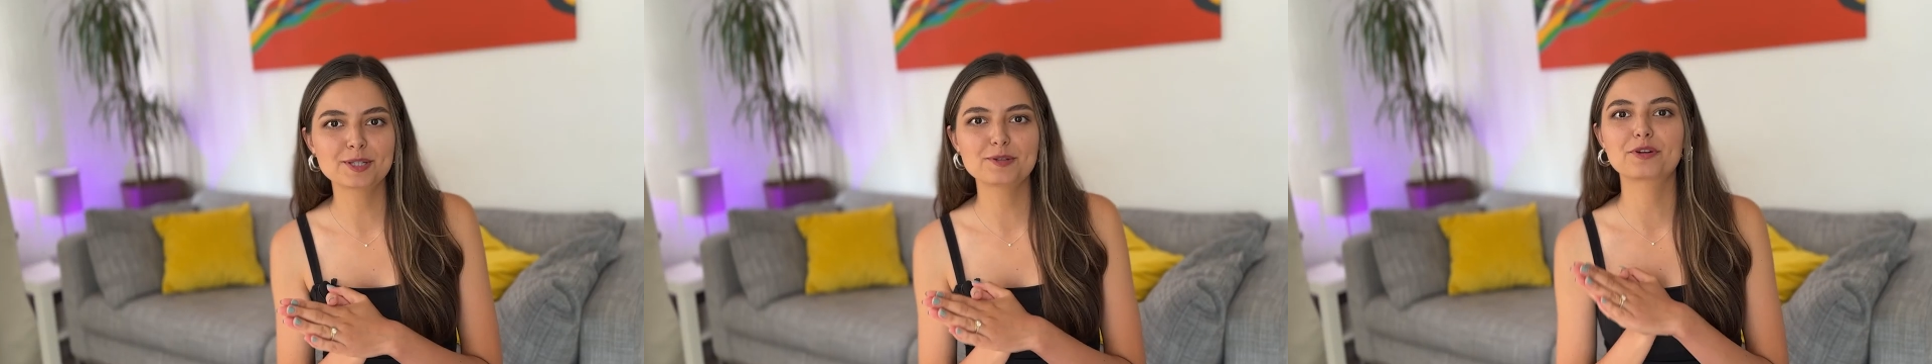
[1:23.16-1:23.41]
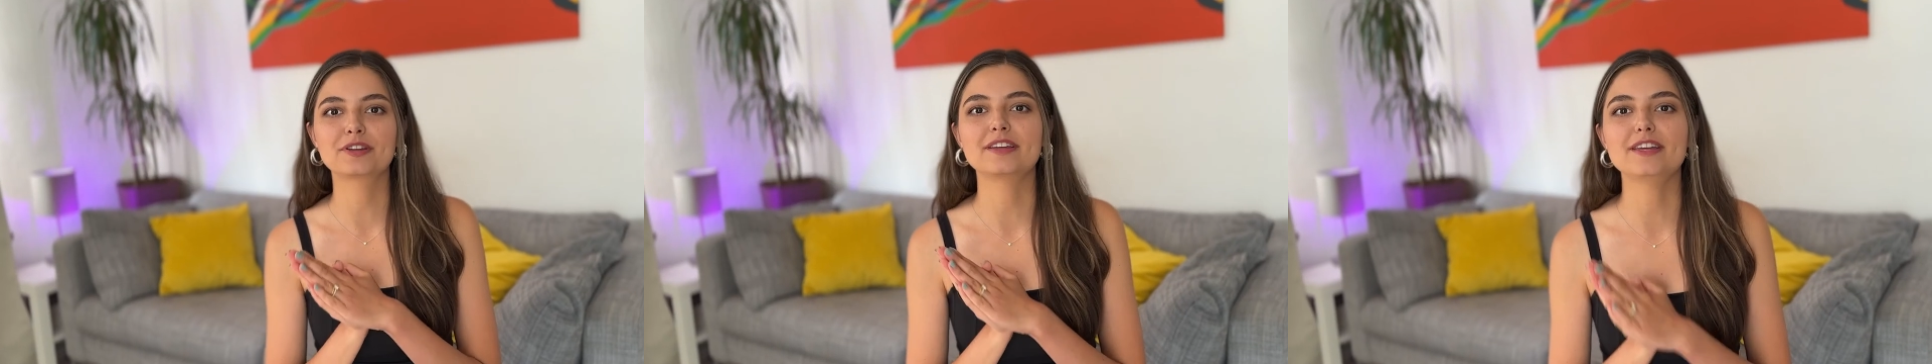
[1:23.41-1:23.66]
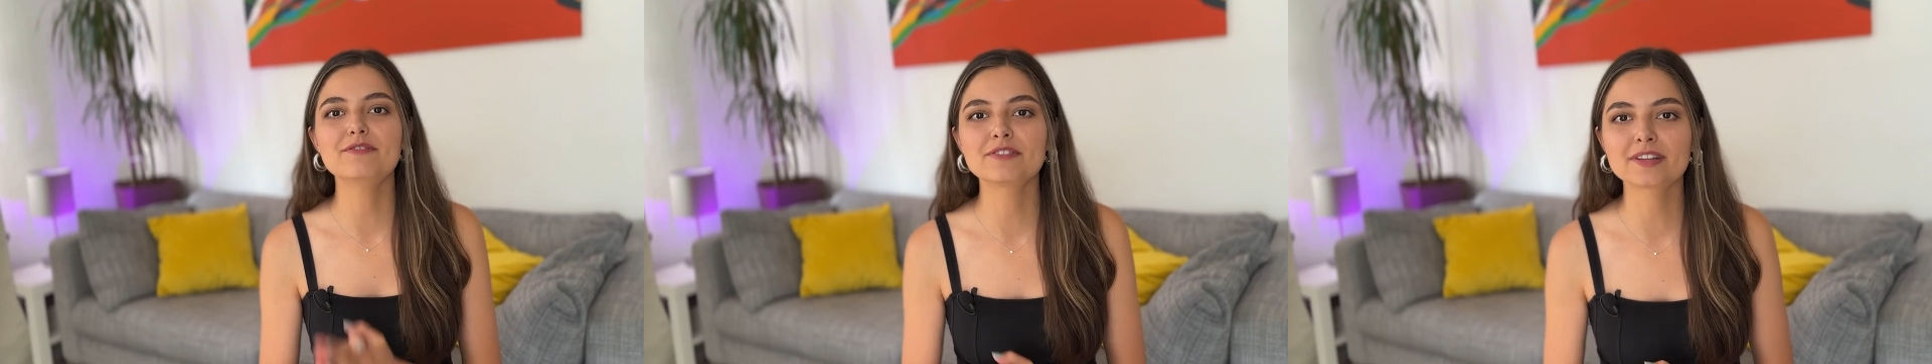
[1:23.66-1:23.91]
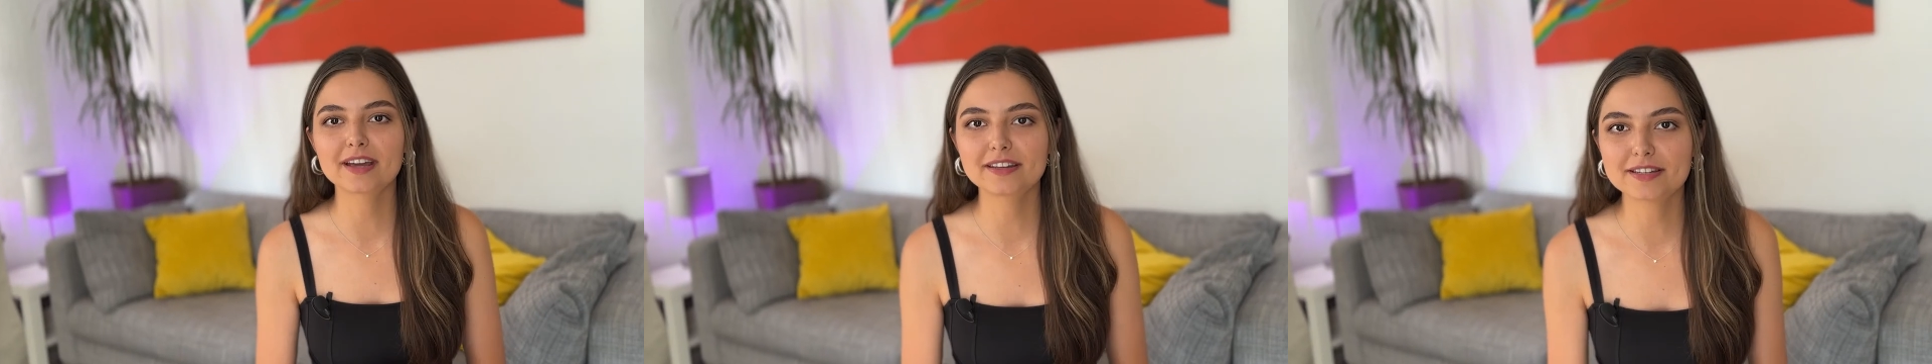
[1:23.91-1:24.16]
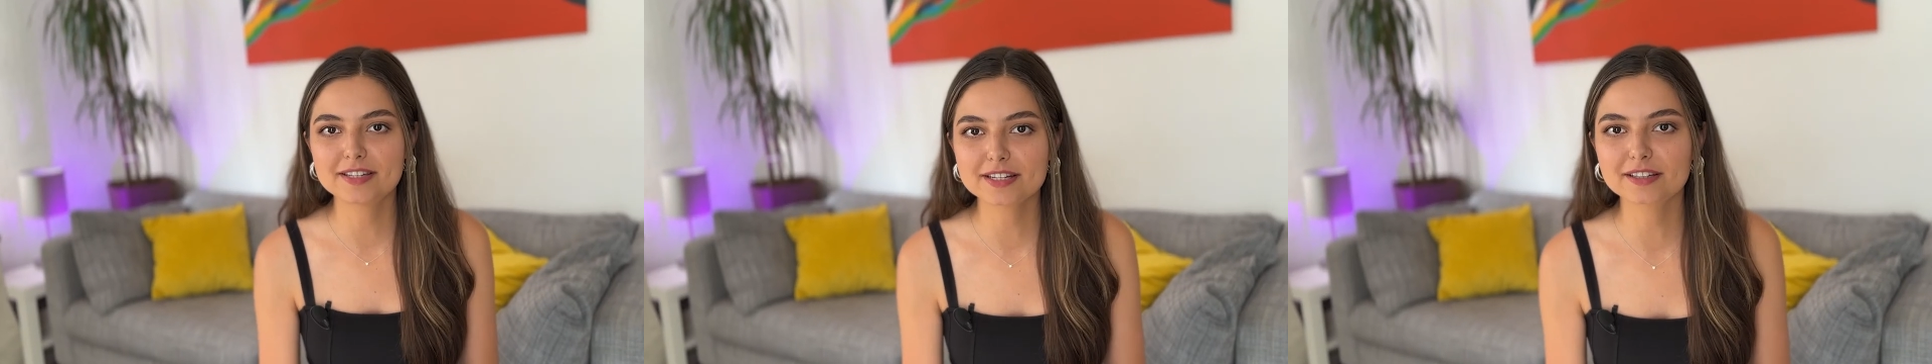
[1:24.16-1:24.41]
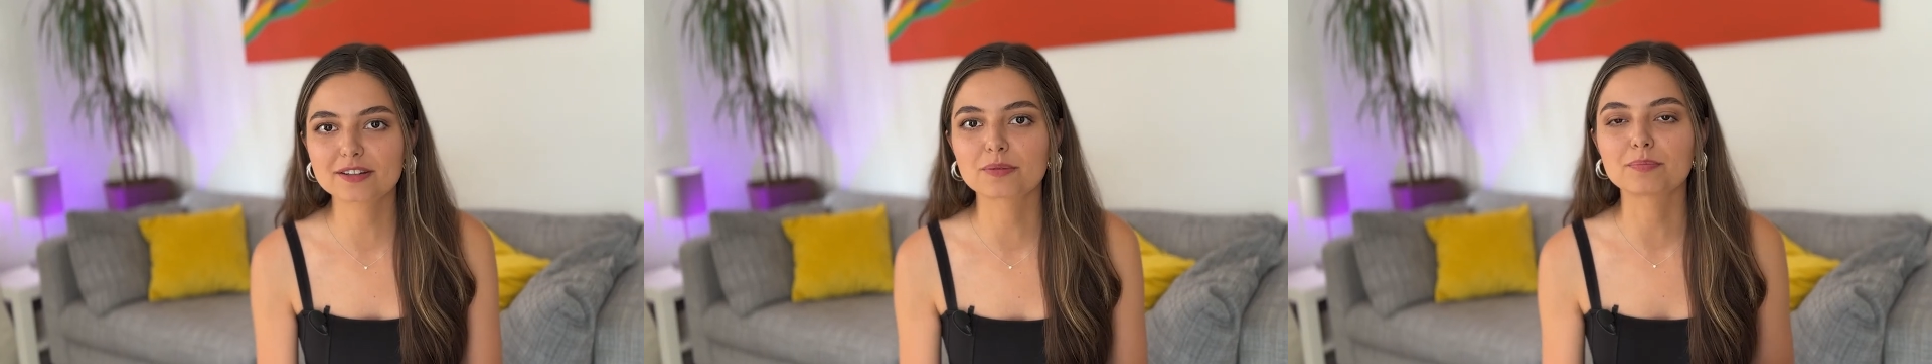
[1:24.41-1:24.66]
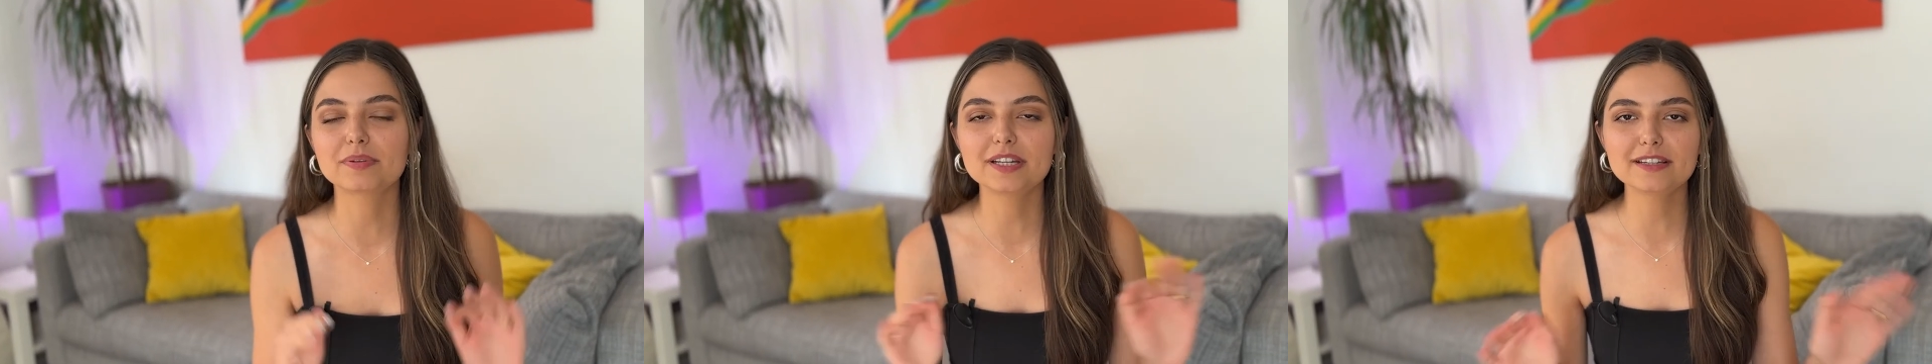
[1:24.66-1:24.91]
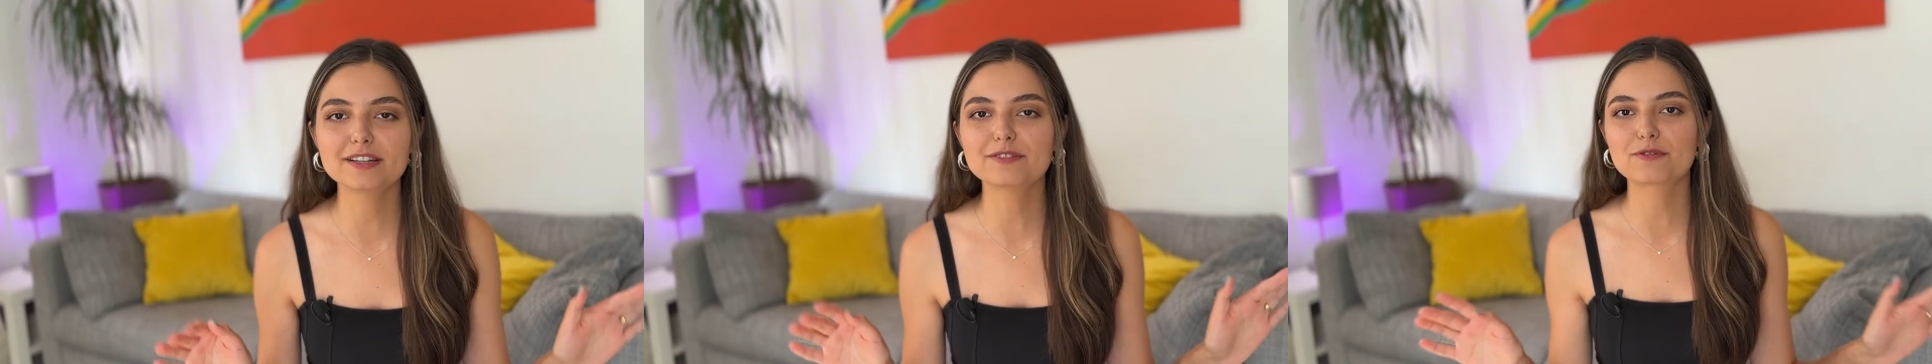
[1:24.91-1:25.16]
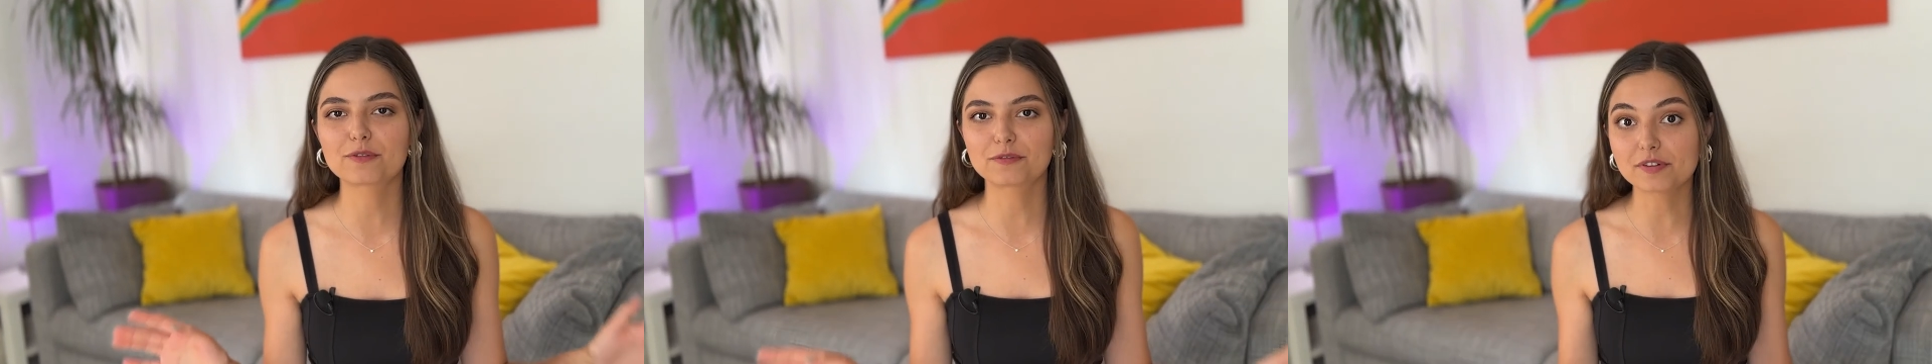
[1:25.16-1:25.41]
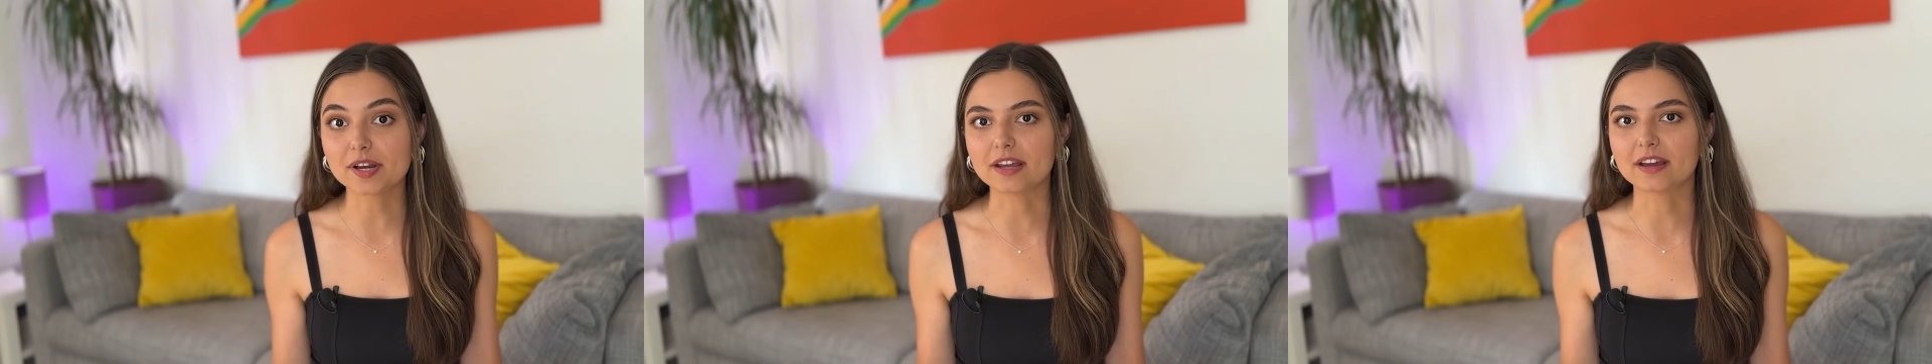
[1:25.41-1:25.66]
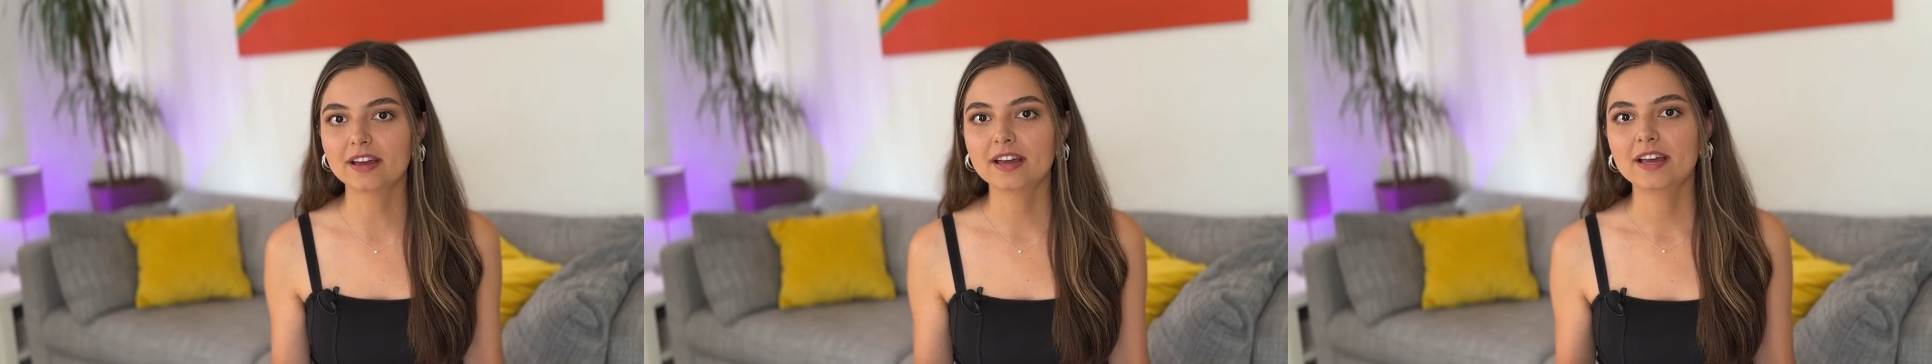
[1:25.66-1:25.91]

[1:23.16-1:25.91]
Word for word: you can even get a ticket completely for free